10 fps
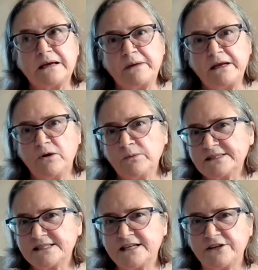know
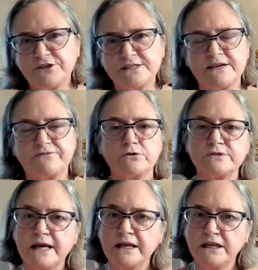what stitches, if
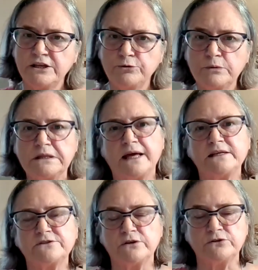there's any you would
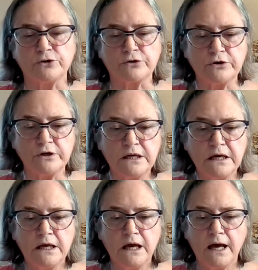like to learn.
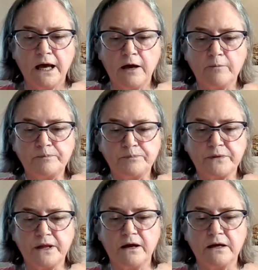
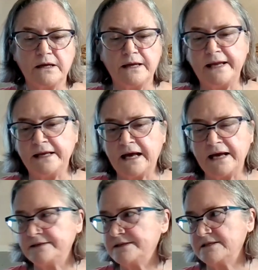And
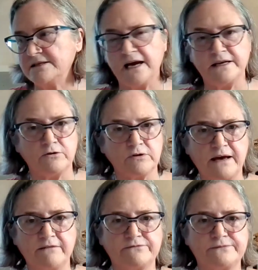I
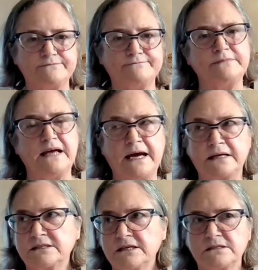don't have
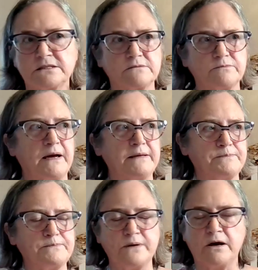access
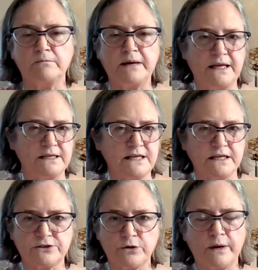all my
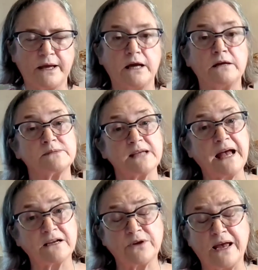antique sewing items.
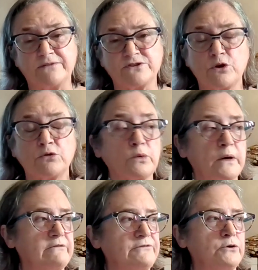I actually have sold
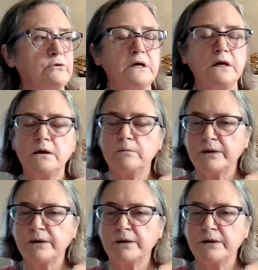quite a few,